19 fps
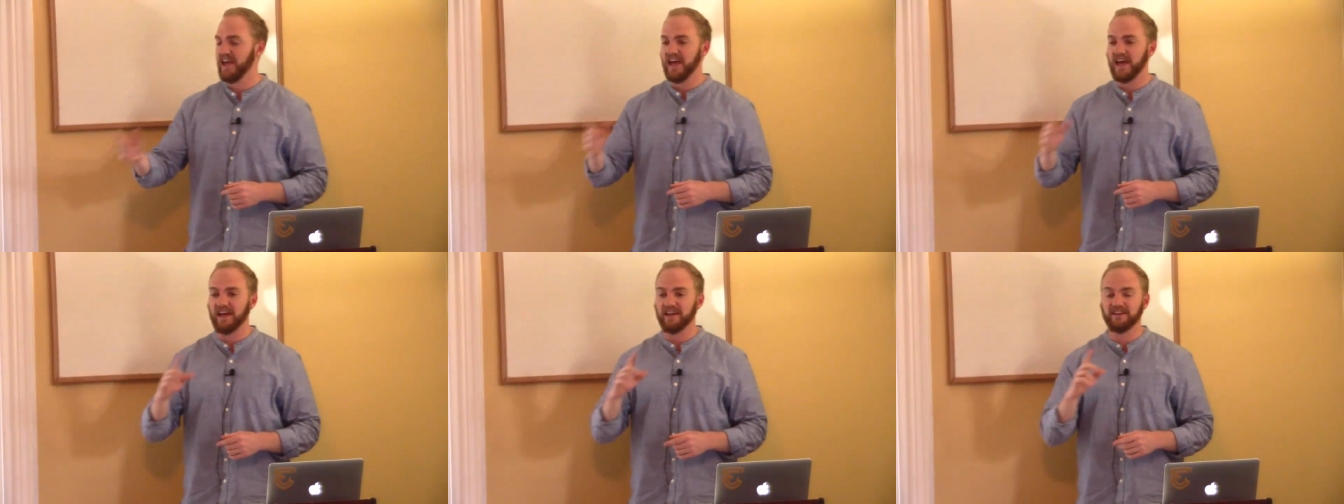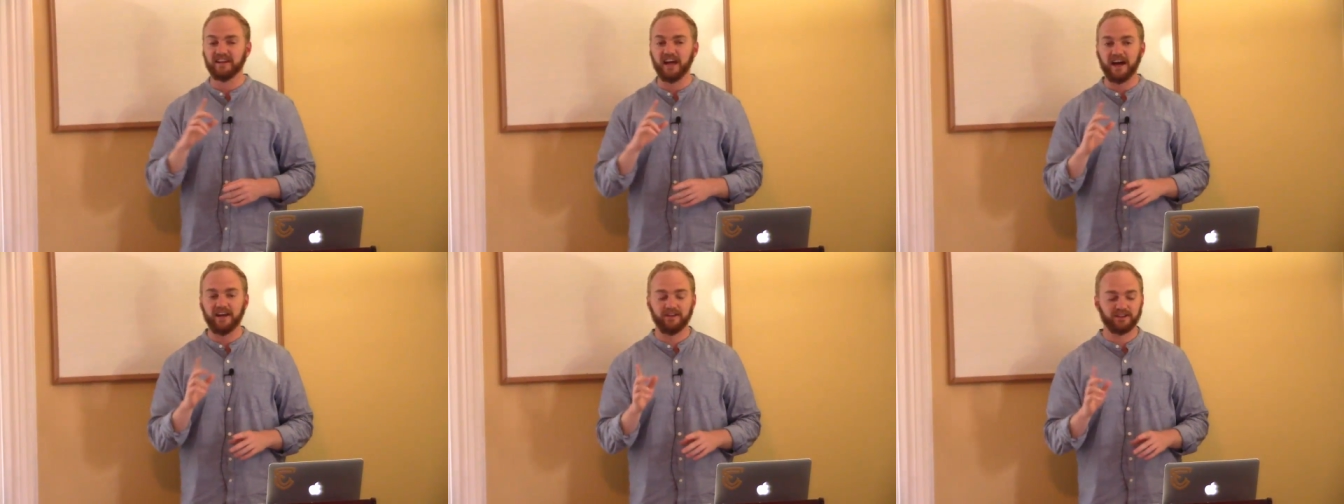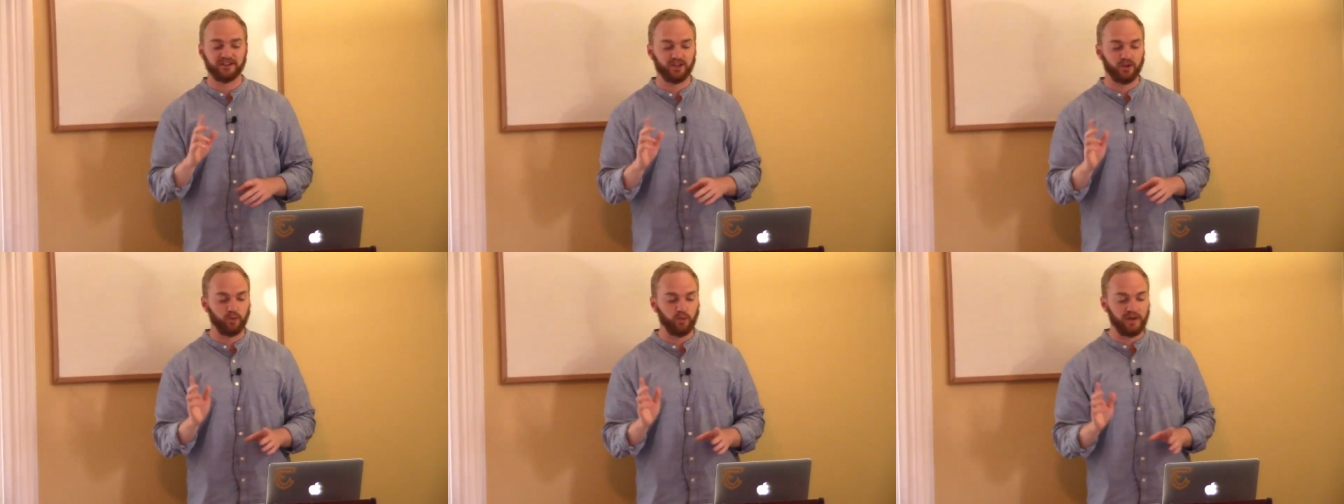and
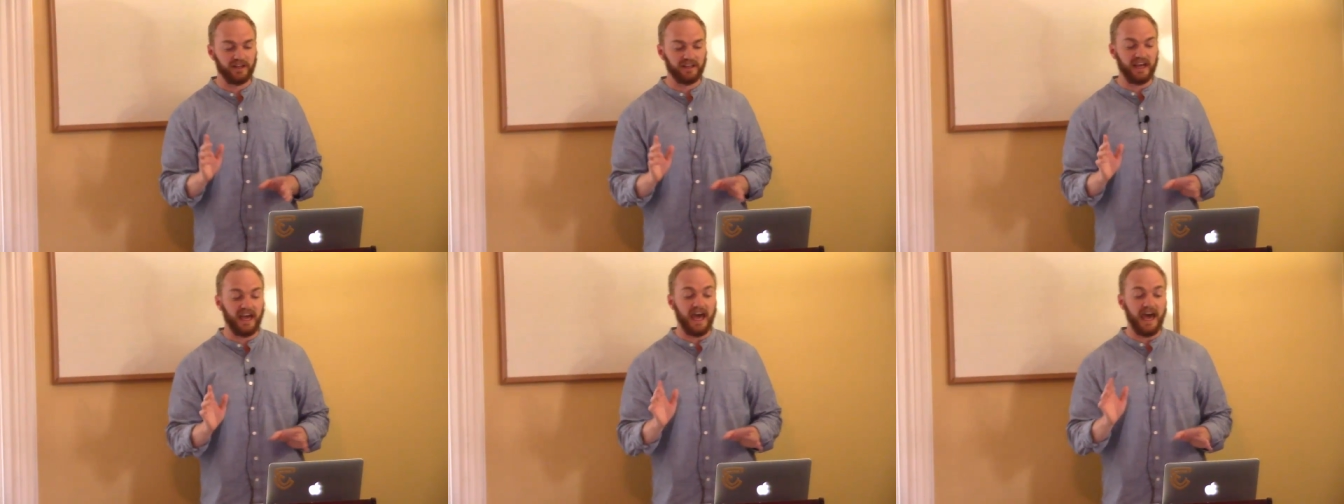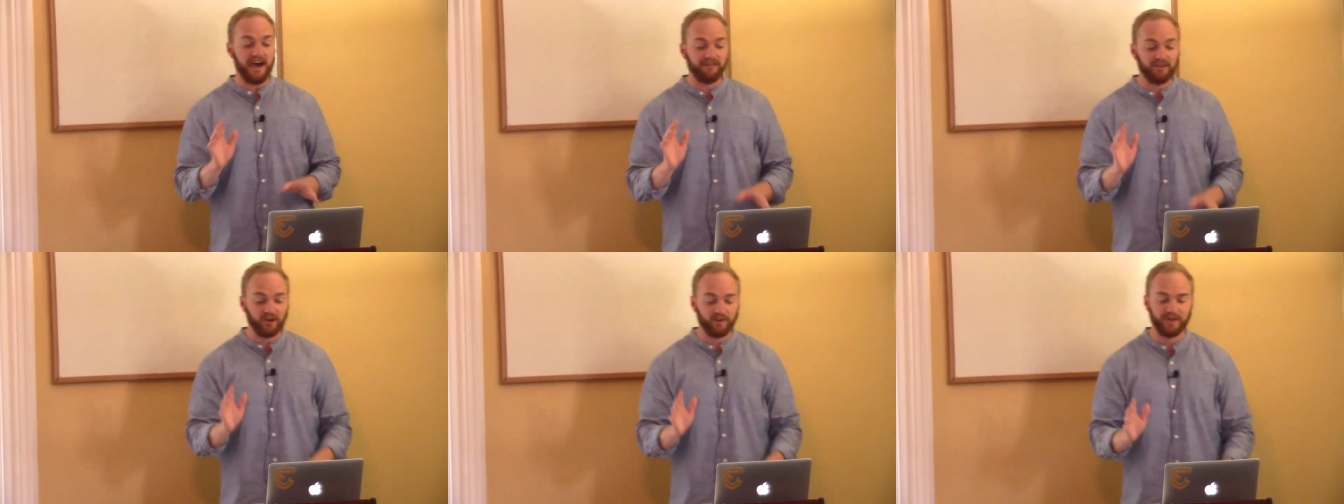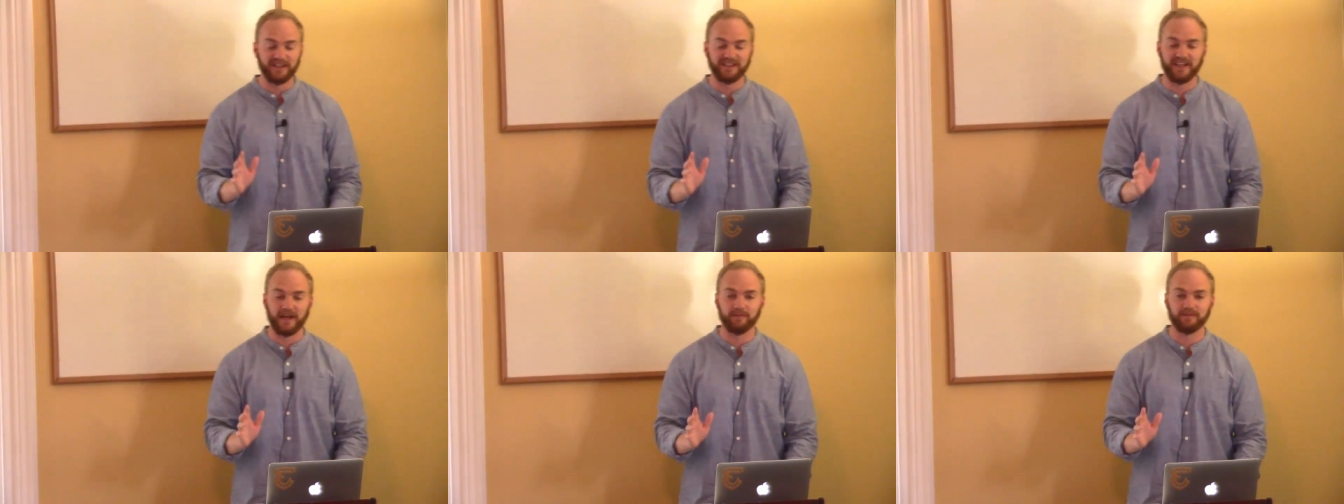neither should we ever
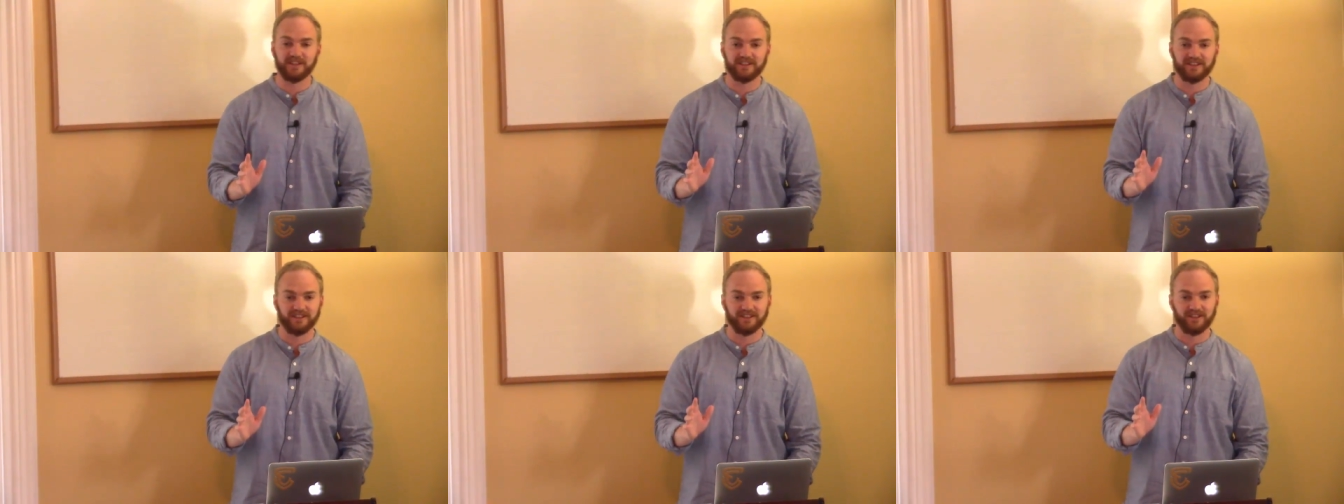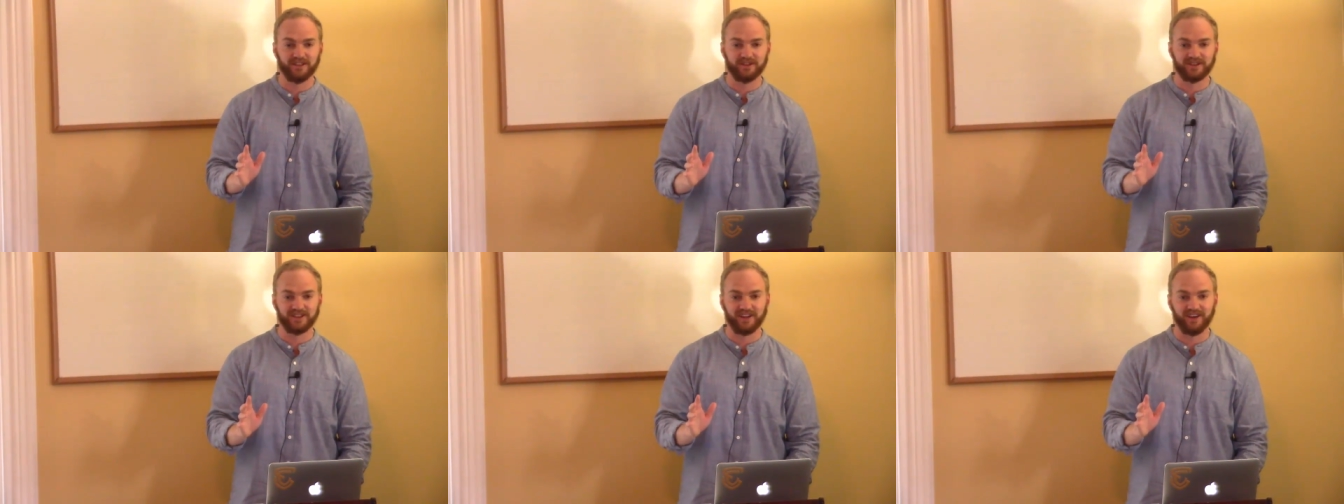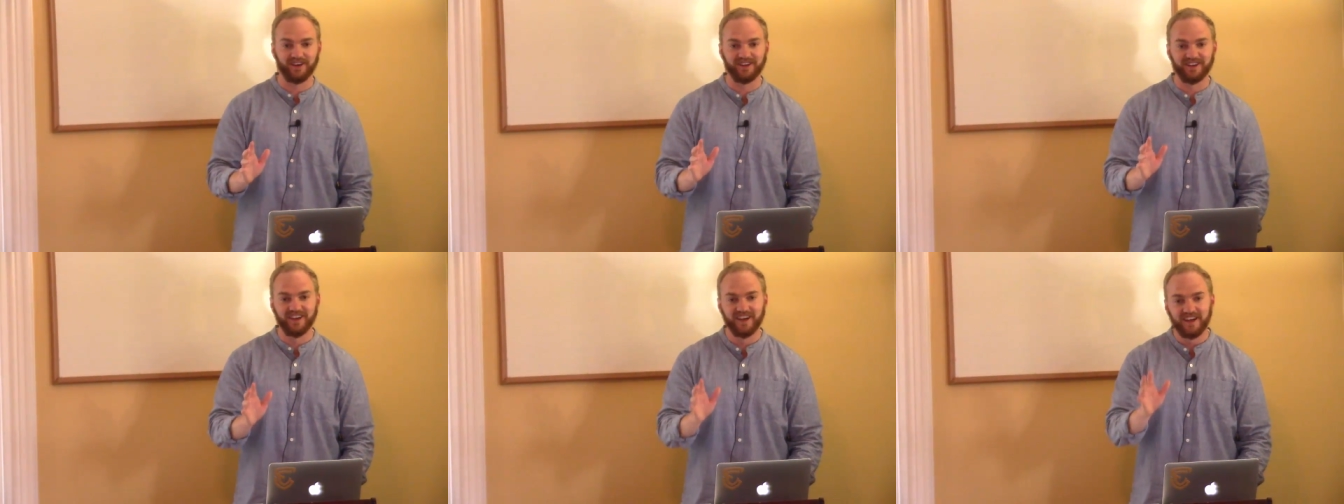be tempted to do
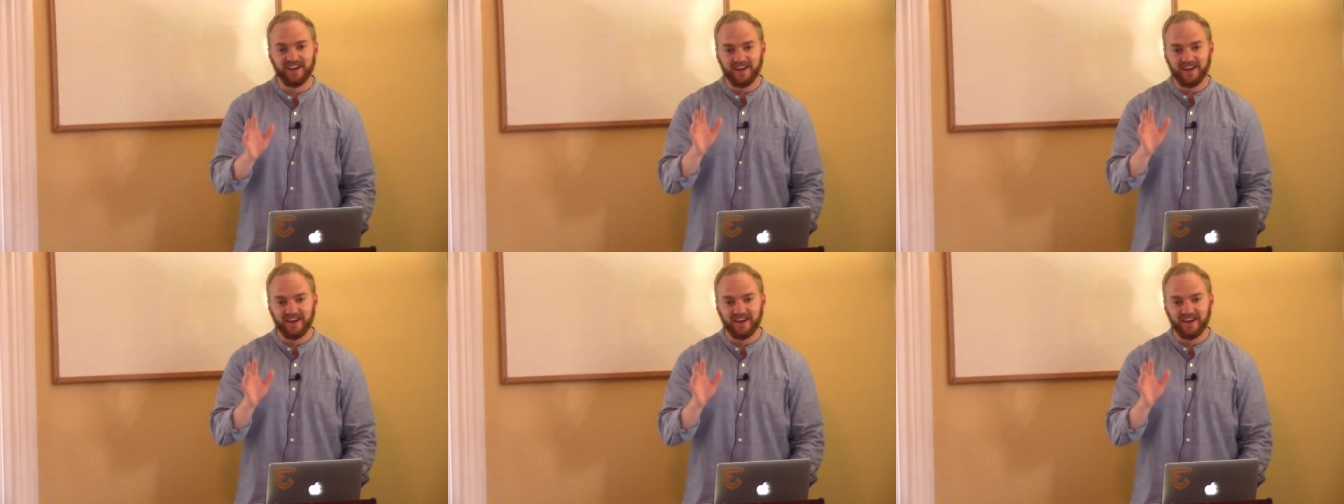so.